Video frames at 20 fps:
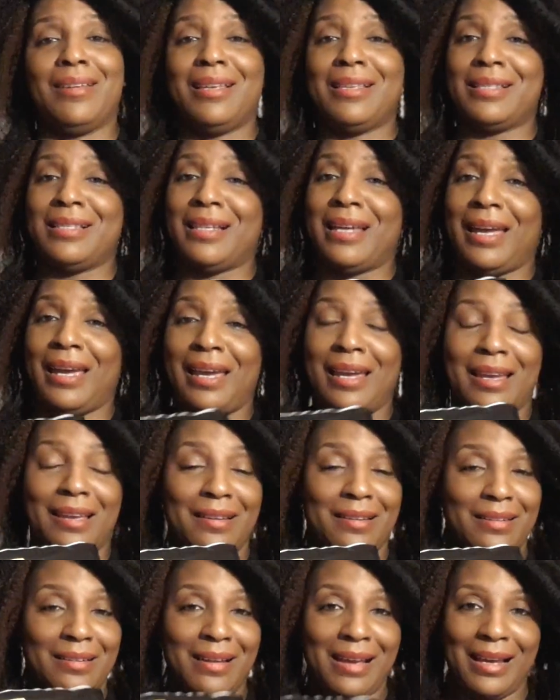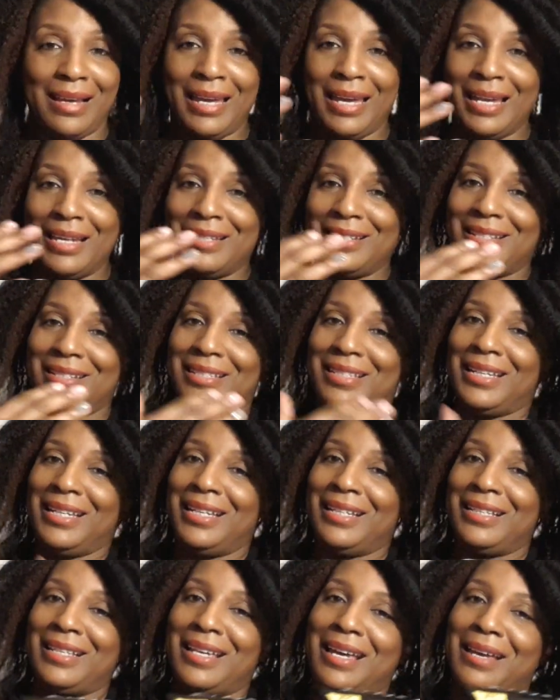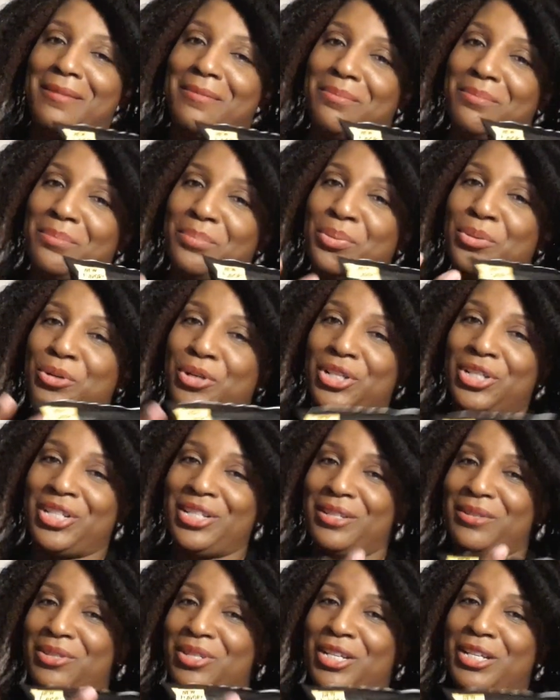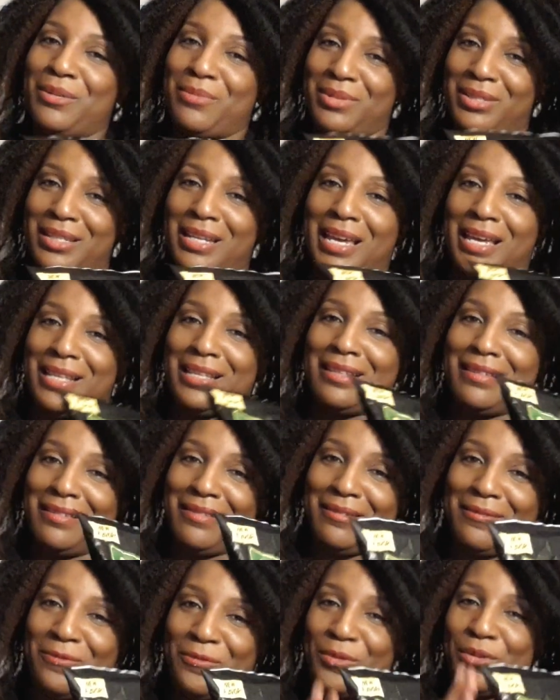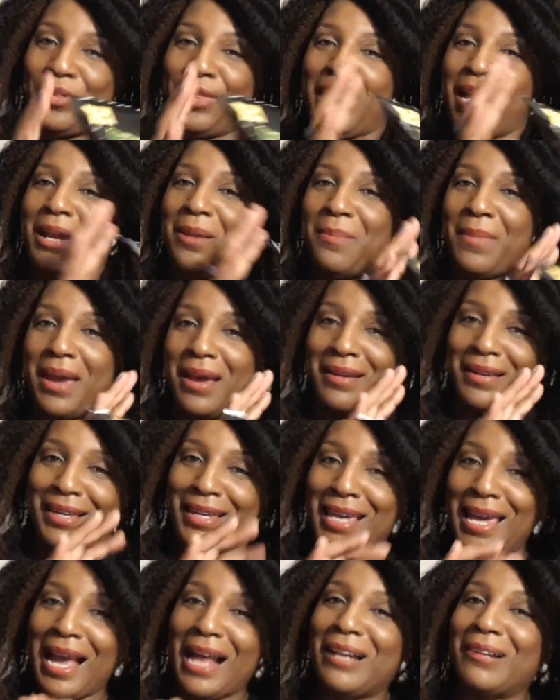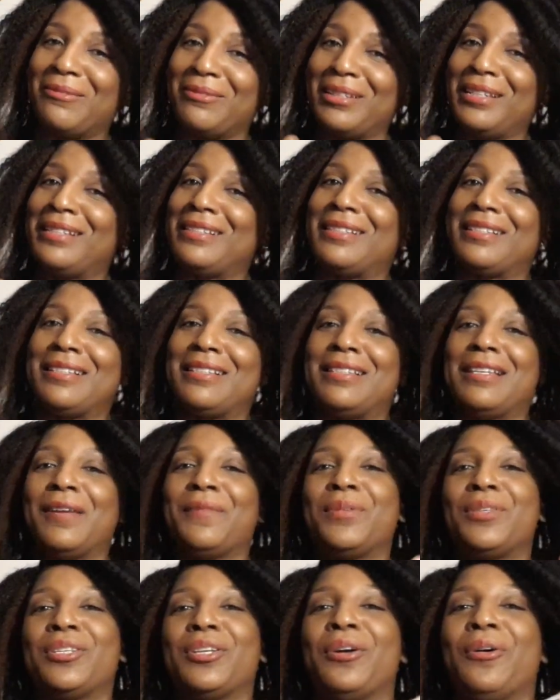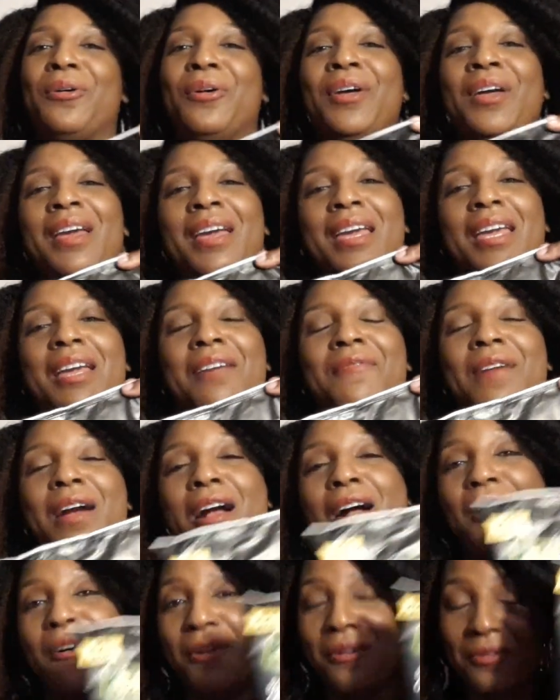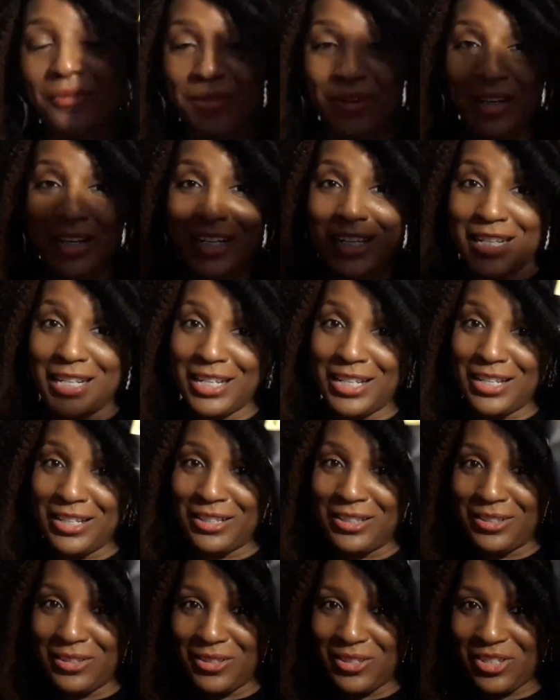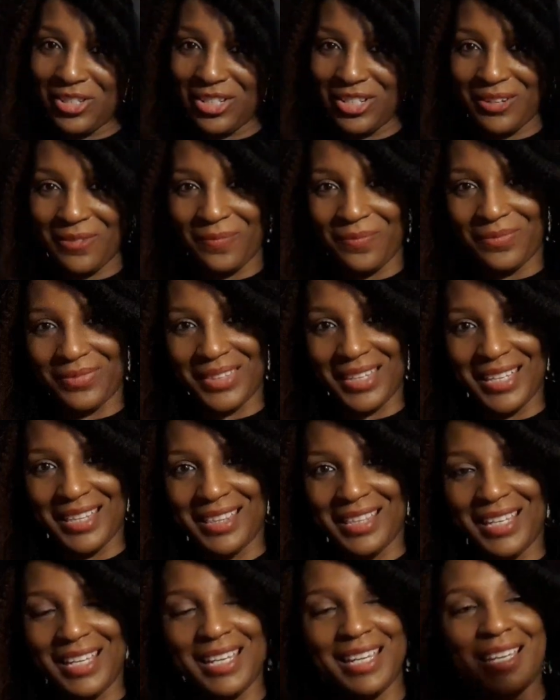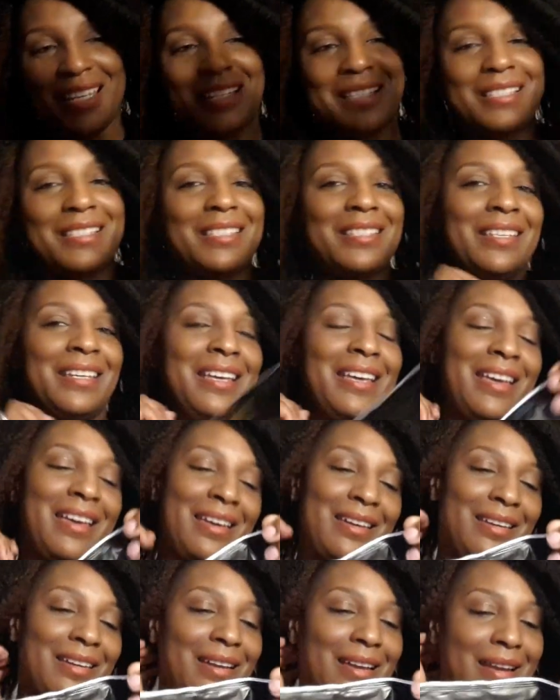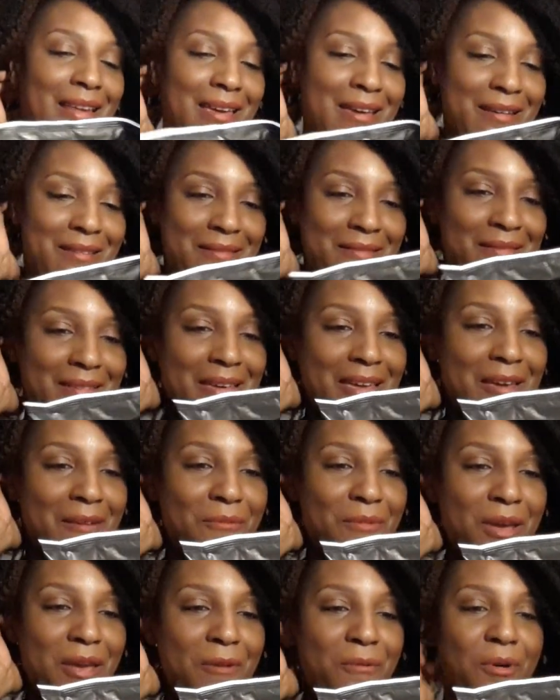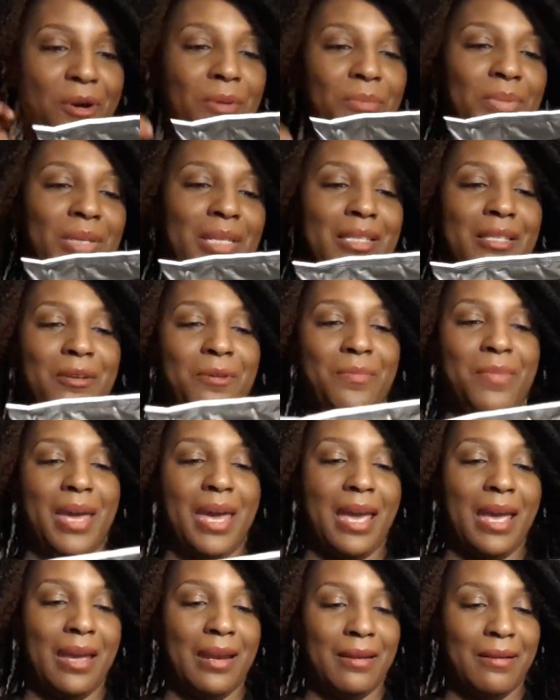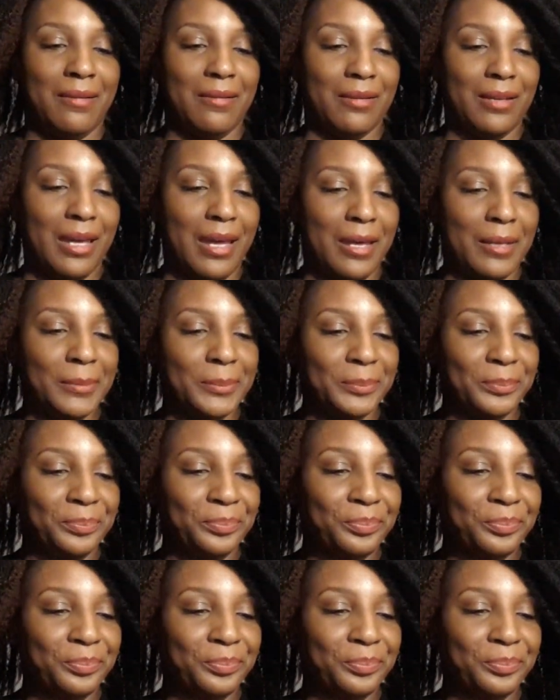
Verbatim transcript: it's like I can't just eat that portion of chips that for that amount of calories and stuff. So if I overindulge in these, you know, it it won't be so bad. Okay.